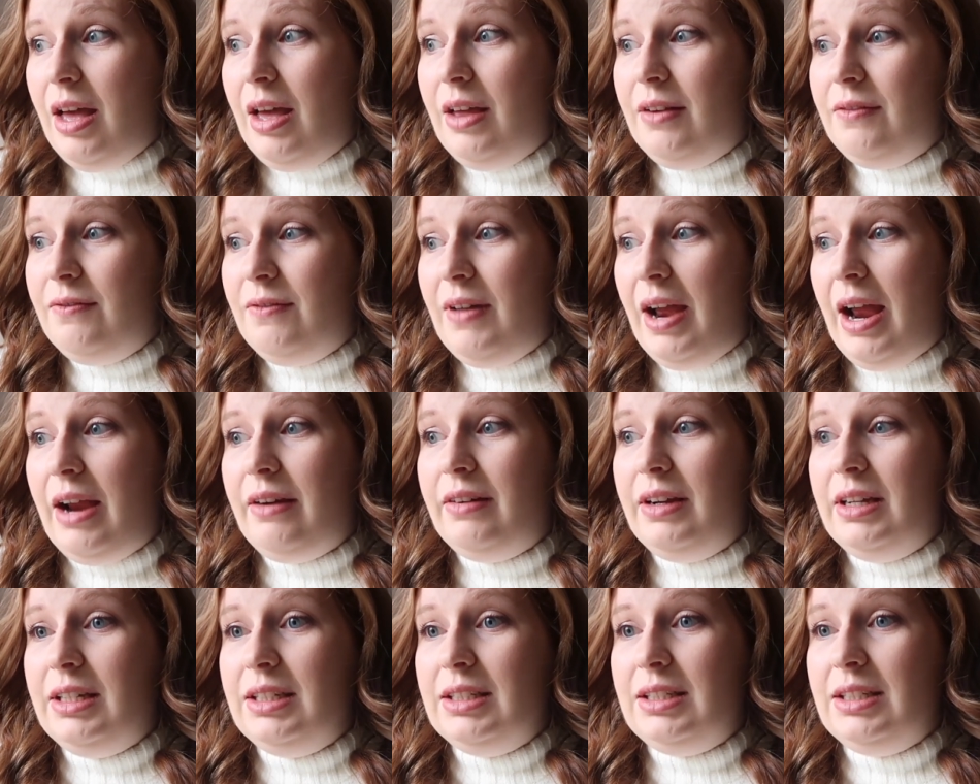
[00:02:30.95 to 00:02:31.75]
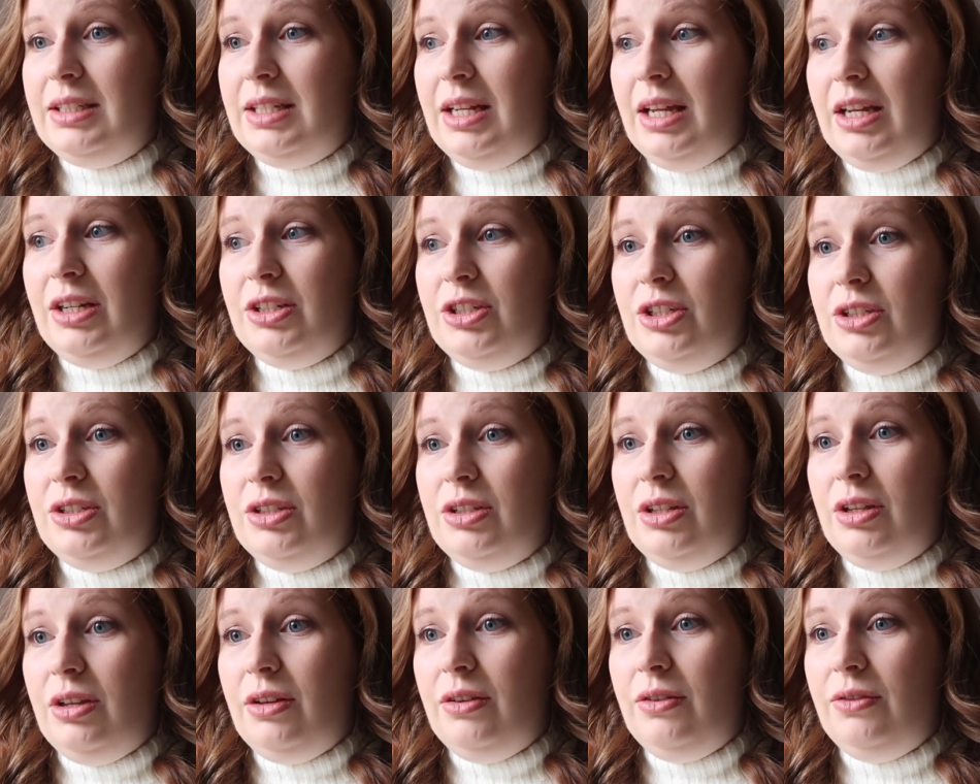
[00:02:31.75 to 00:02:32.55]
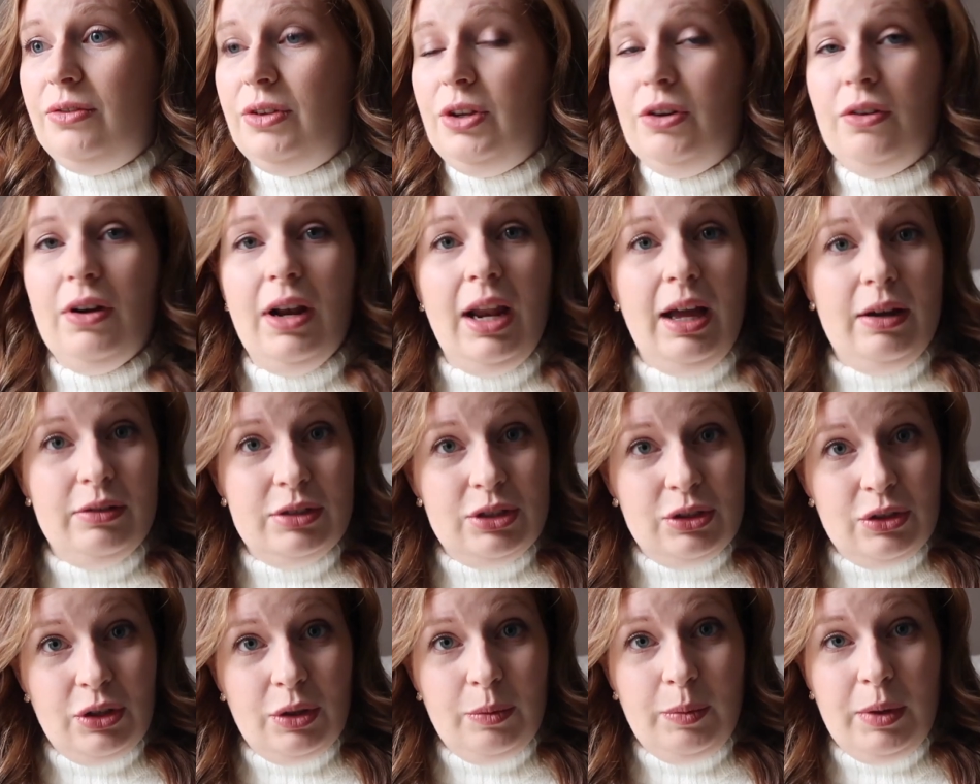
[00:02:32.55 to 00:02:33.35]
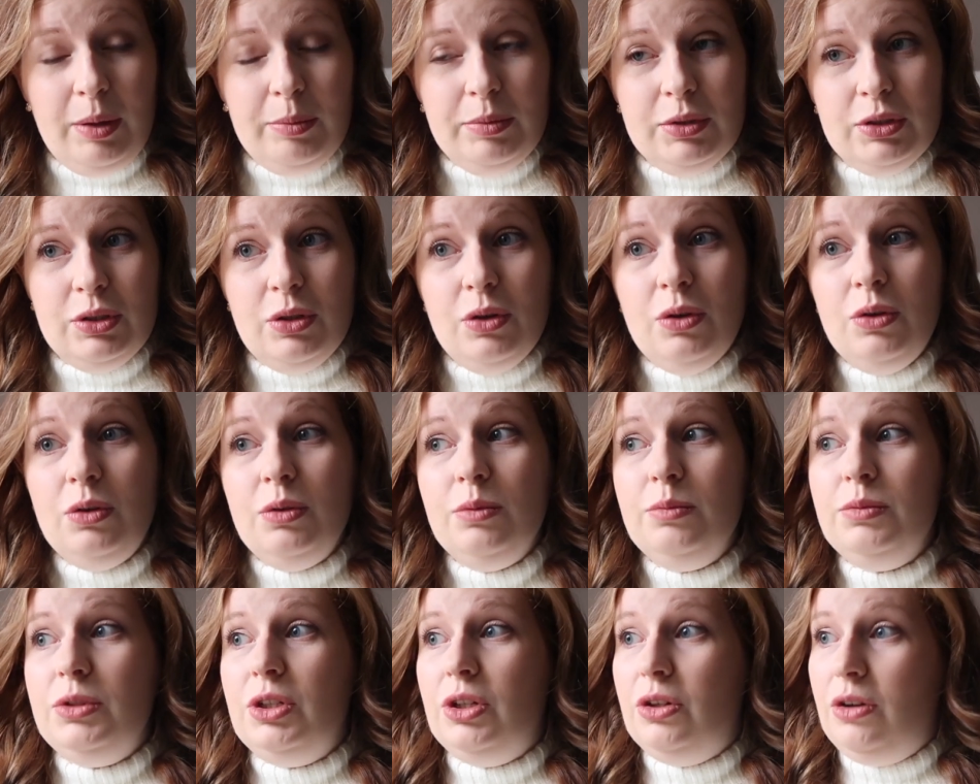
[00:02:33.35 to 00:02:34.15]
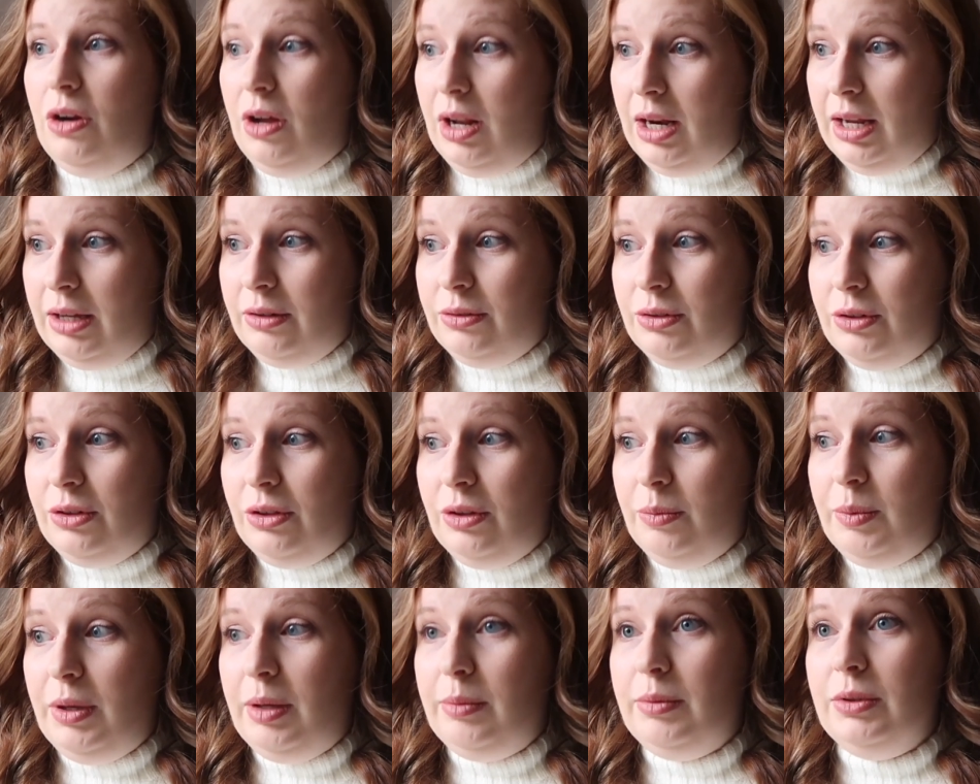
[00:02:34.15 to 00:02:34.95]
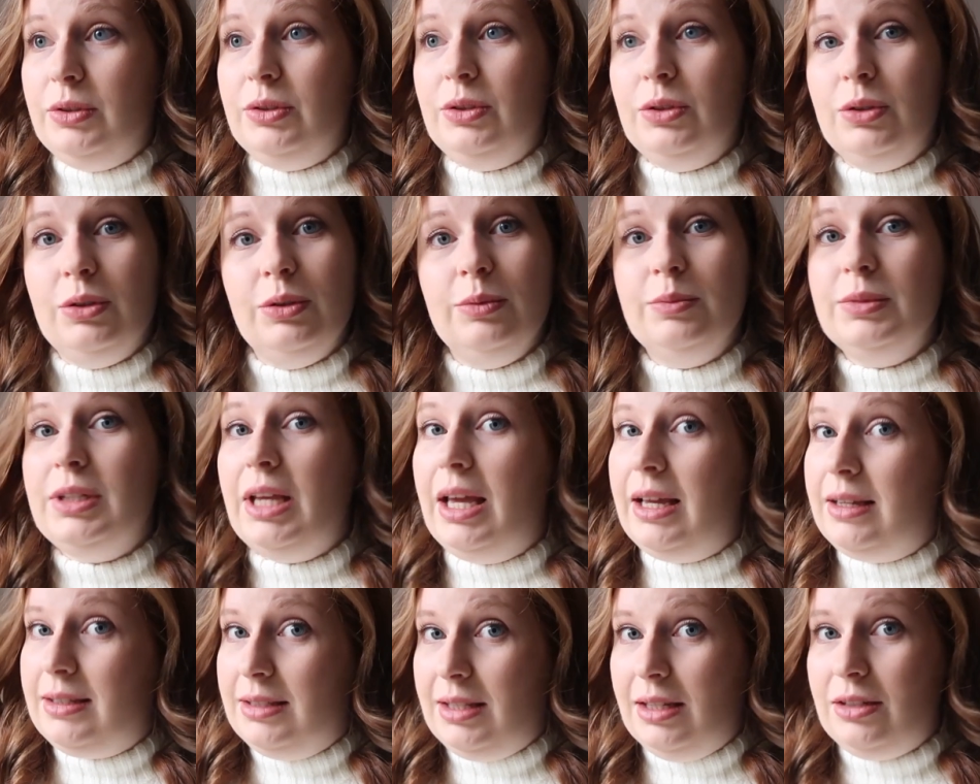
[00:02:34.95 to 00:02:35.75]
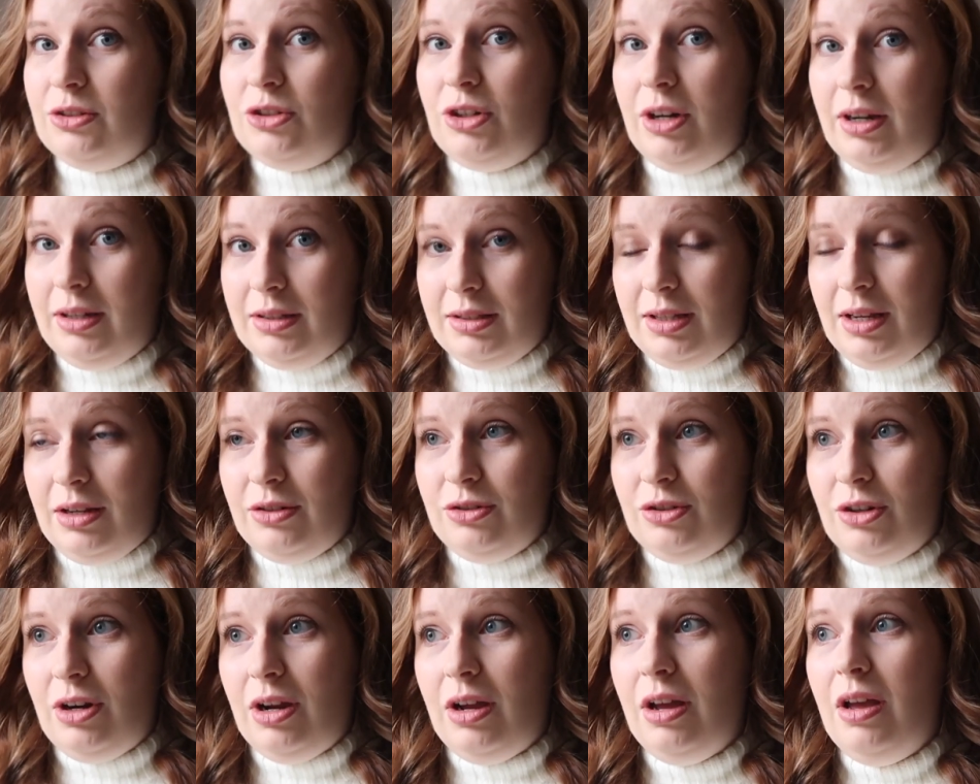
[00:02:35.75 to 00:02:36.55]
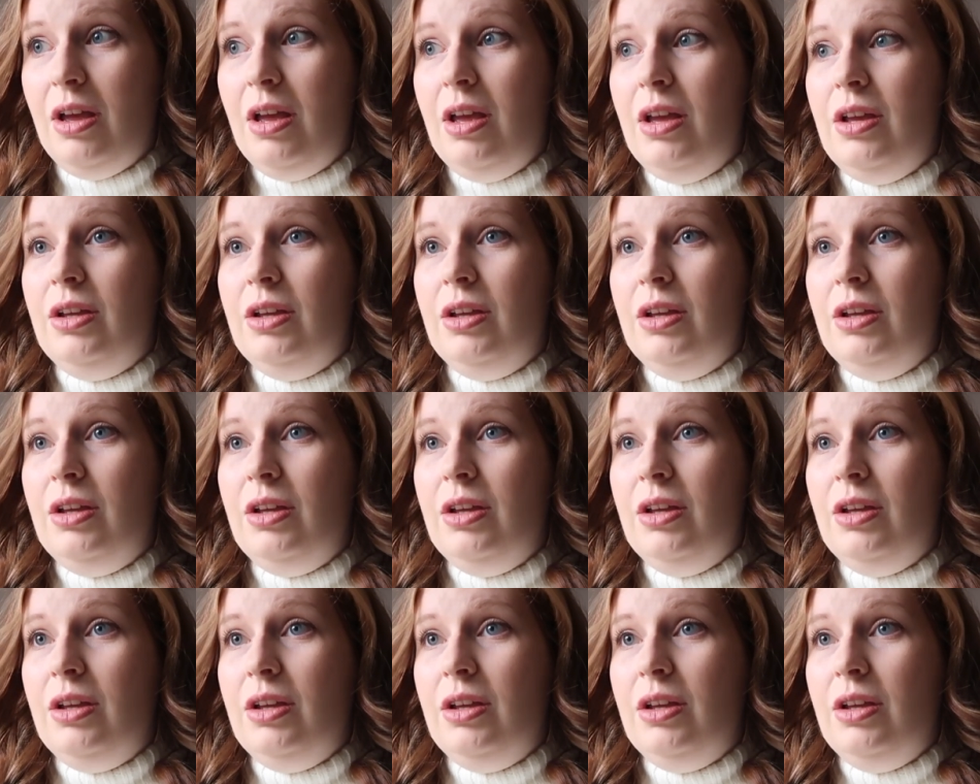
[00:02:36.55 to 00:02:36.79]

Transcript: and varying stages of you're allowed in other people's homes, you're not allowed in other people's homes, etc etc.